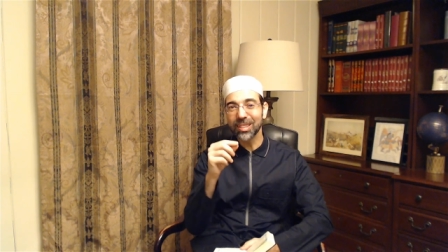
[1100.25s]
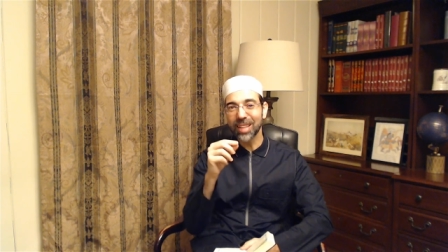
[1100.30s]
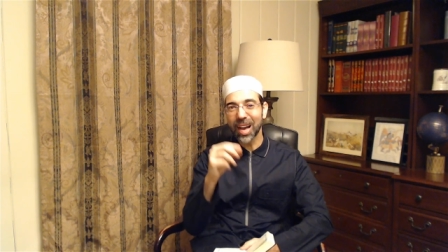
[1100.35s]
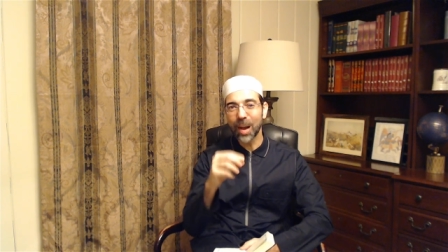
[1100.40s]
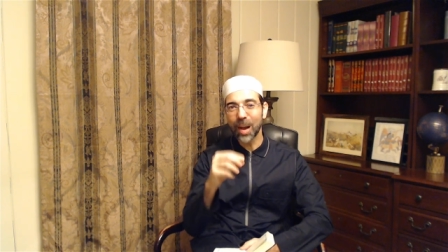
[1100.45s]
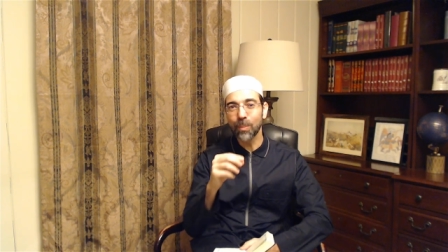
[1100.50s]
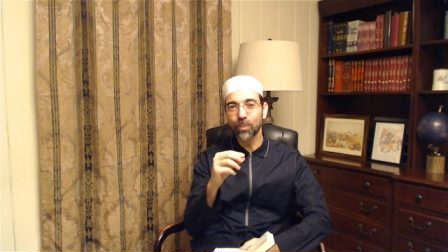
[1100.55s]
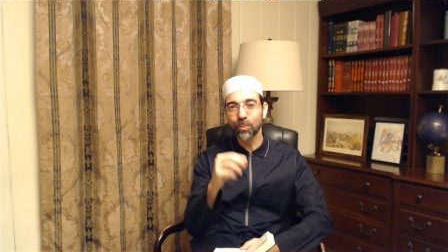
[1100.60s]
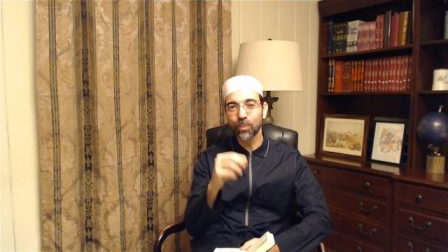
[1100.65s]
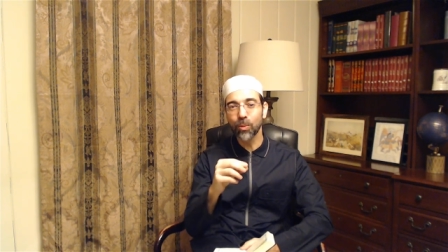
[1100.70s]

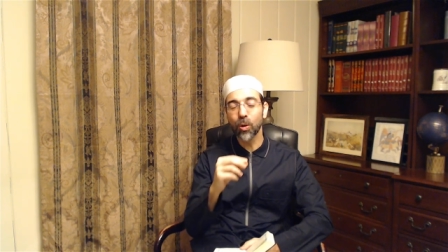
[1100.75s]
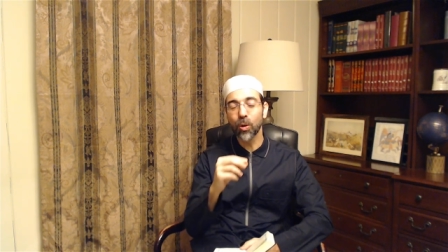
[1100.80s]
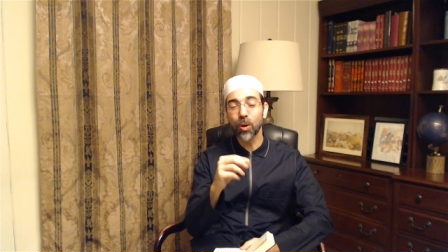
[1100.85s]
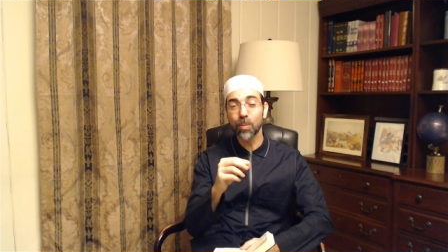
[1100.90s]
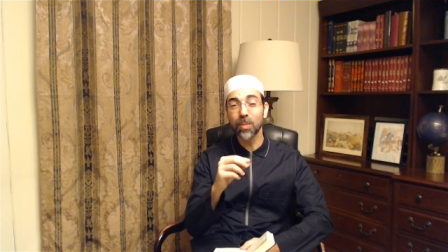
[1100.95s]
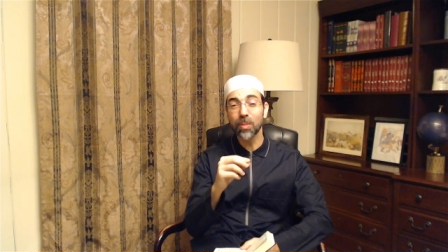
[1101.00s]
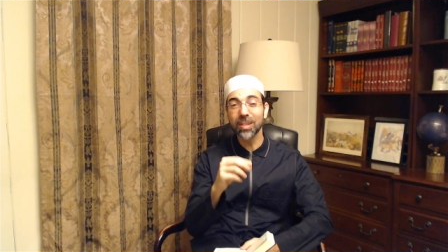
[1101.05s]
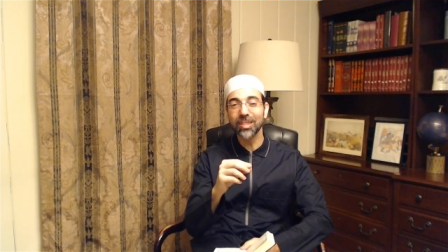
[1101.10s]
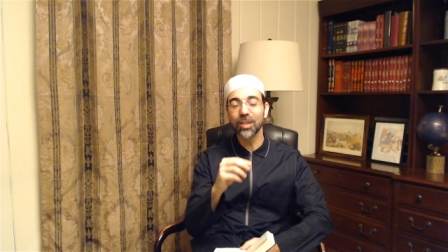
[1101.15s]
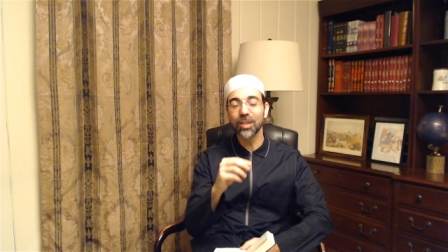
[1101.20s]
that
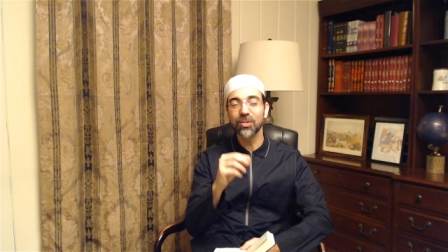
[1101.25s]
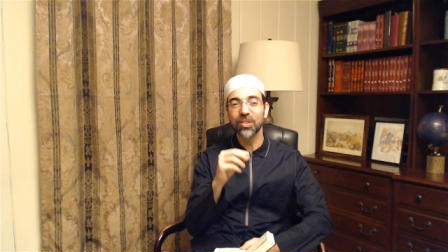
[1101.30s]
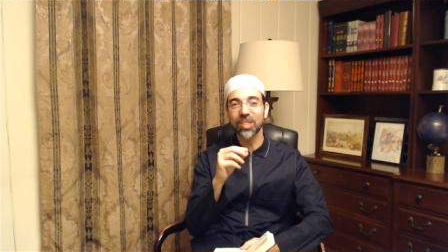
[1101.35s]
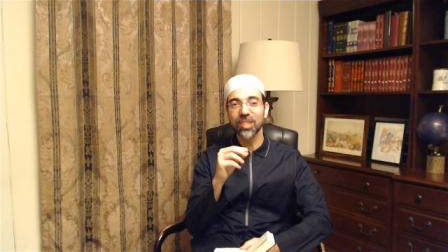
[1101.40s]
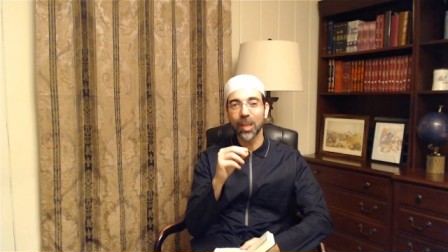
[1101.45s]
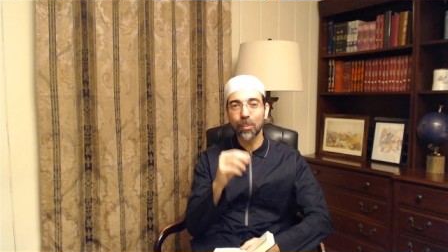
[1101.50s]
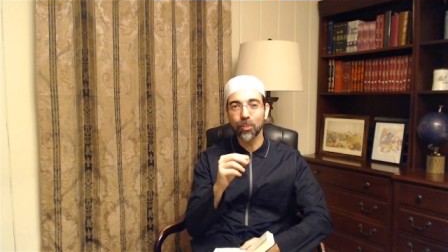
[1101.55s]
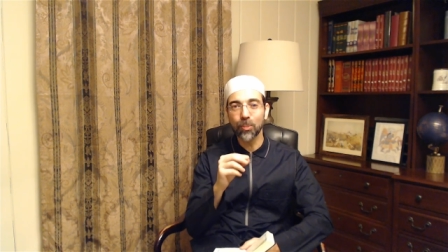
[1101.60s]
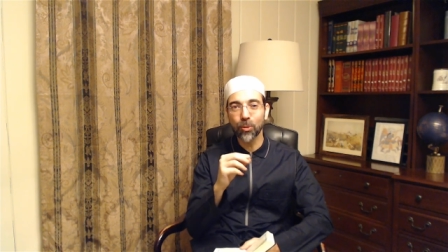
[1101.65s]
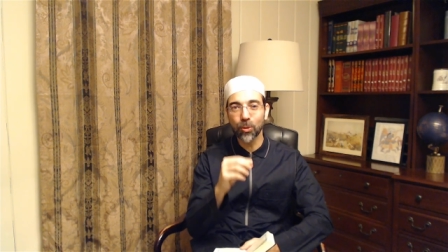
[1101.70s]
moment of
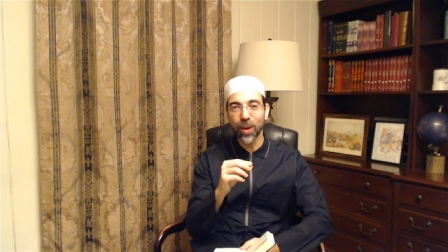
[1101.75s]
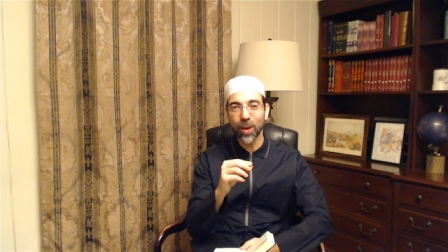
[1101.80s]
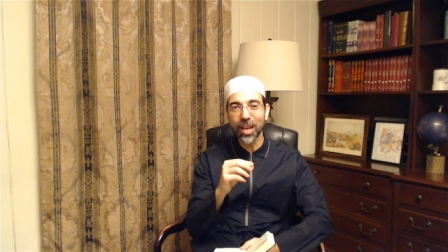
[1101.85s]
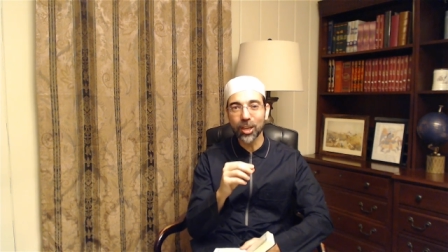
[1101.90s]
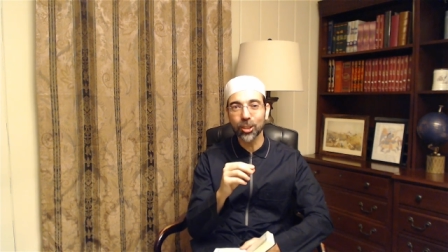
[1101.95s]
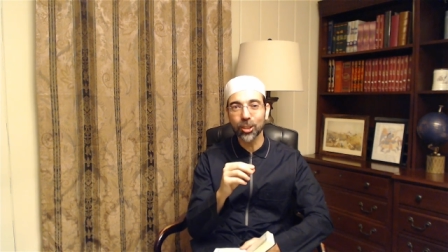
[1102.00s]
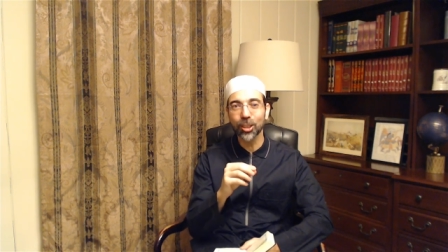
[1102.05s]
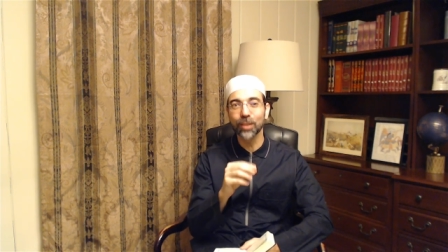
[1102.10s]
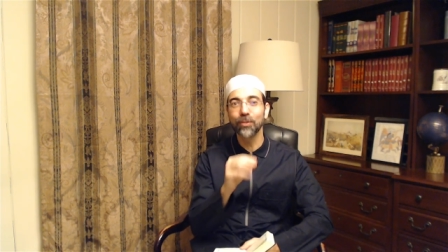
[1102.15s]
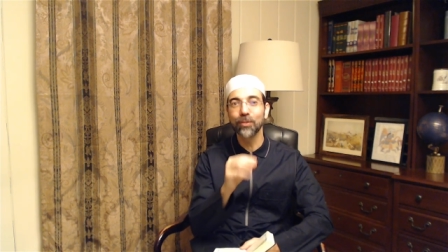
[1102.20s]

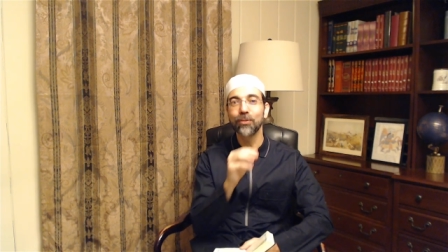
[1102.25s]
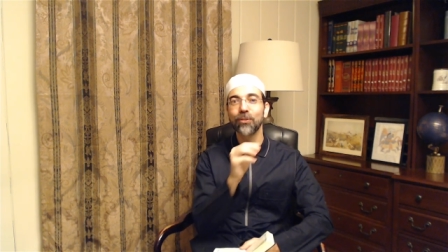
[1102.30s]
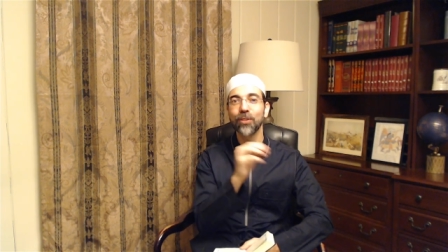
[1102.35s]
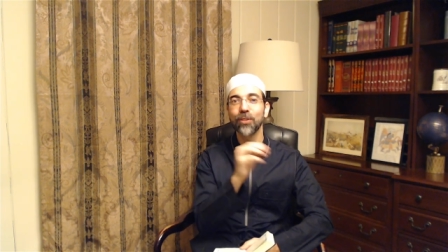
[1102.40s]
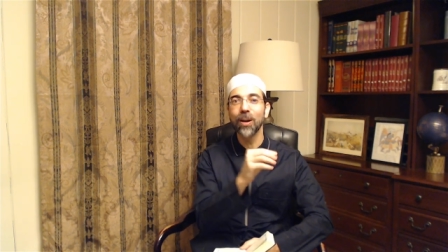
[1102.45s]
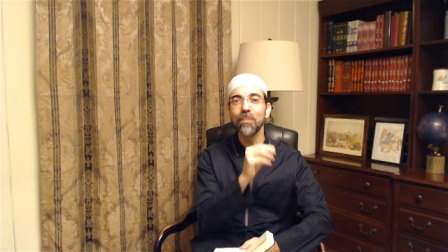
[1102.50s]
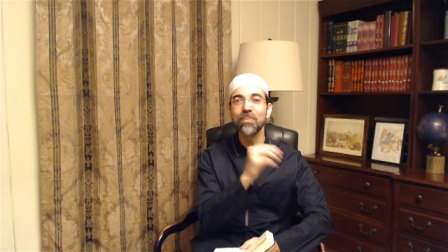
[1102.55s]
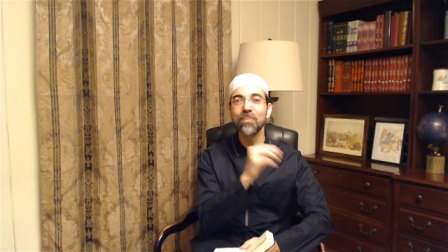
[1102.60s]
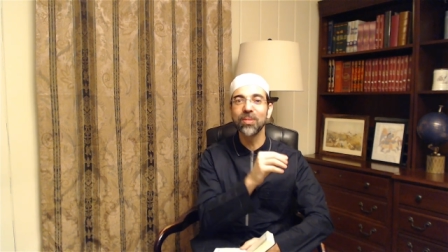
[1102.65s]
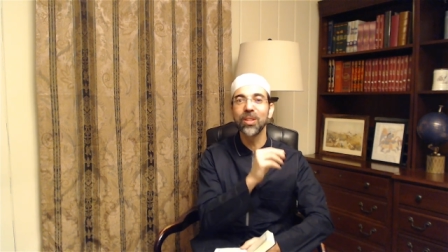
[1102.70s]
separation
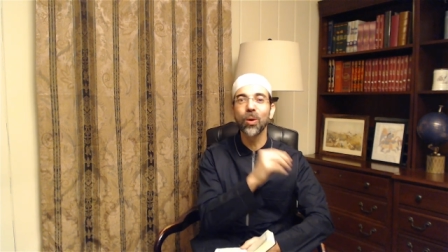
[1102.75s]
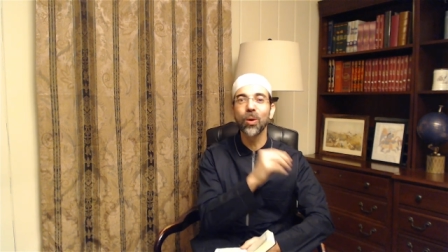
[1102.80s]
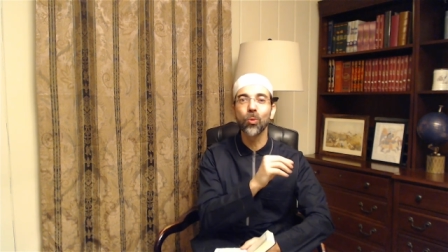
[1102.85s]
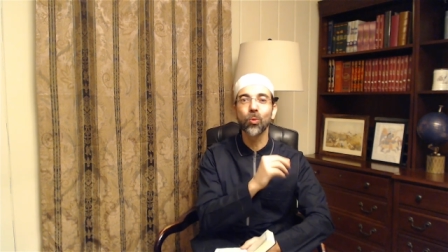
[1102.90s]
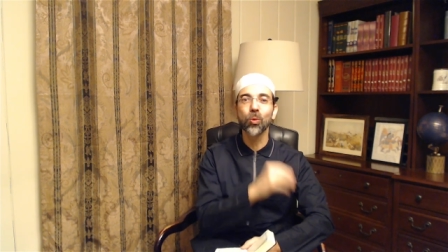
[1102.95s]
from the